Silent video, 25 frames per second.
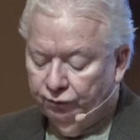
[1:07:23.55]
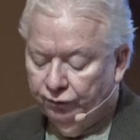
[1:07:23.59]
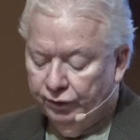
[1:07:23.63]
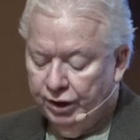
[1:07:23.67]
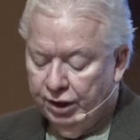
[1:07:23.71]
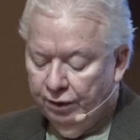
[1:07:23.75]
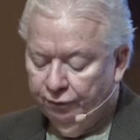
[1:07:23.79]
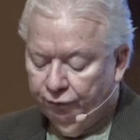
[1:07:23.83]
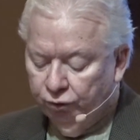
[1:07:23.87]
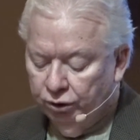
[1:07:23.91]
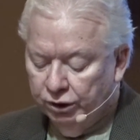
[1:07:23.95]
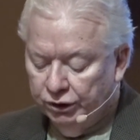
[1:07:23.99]

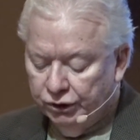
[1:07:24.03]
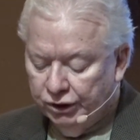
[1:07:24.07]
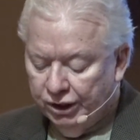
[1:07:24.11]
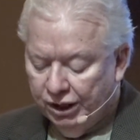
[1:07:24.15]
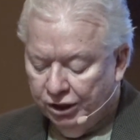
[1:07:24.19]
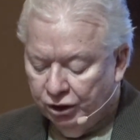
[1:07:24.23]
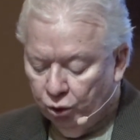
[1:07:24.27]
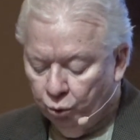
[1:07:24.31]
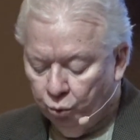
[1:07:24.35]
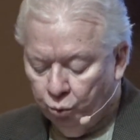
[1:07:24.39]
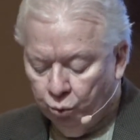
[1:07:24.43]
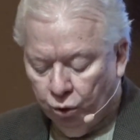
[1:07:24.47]
difference
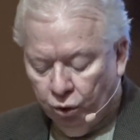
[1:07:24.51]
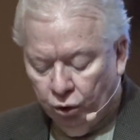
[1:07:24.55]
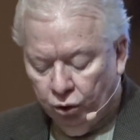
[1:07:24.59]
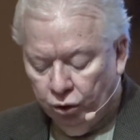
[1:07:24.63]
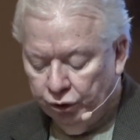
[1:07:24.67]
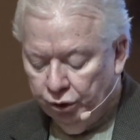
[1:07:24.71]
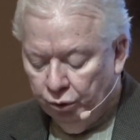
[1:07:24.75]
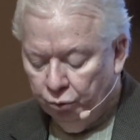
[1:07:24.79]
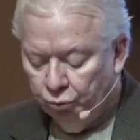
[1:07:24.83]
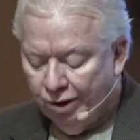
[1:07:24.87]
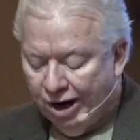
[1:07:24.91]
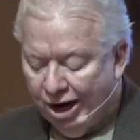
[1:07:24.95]
in the
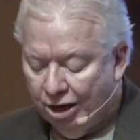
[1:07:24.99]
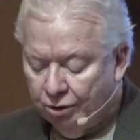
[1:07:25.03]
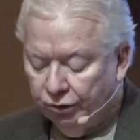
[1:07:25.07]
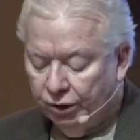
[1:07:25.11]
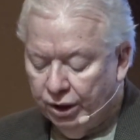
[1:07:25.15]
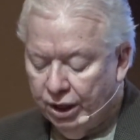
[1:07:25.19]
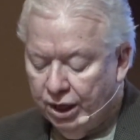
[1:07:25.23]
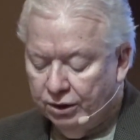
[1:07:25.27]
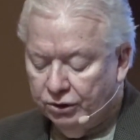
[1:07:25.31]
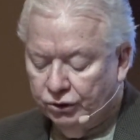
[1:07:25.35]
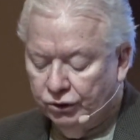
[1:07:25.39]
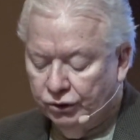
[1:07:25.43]
world around
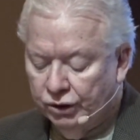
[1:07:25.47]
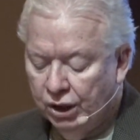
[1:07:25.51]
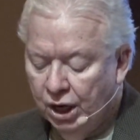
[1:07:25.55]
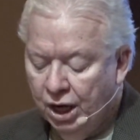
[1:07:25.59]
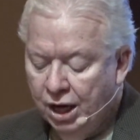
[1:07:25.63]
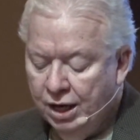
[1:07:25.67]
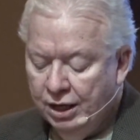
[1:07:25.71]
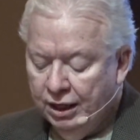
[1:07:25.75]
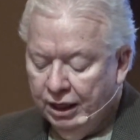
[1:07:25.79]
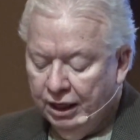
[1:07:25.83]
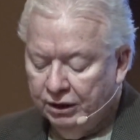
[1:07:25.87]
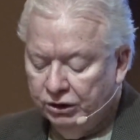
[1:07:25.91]
us.
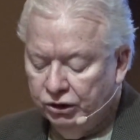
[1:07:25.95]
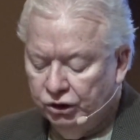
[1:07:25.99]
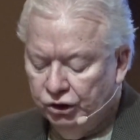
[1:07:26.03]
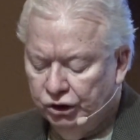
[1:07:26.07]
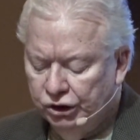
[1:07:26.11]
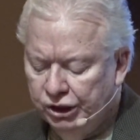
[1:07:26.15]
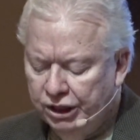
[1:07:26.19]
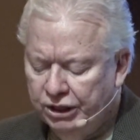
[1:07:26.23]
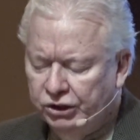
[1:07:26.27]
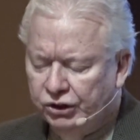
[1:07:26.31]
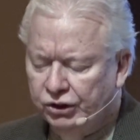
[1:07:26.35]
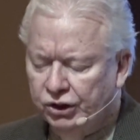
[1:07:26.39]
In
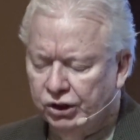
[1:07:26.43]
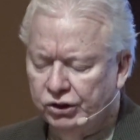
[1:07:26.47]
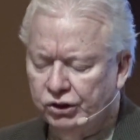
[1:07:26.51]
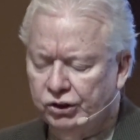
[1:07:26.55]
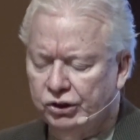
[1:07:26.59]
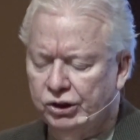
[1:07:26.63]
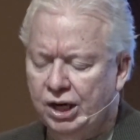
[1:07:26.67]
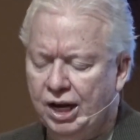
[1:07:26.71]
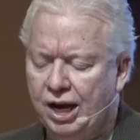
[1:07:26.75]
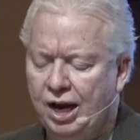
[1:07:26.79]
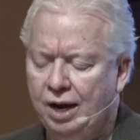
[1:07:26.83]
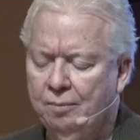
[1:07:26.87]

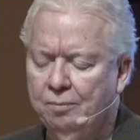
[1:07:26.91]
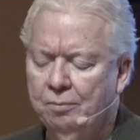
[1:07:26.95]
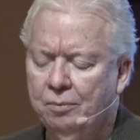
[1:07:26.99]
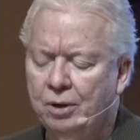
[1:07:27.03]
Jesus' name.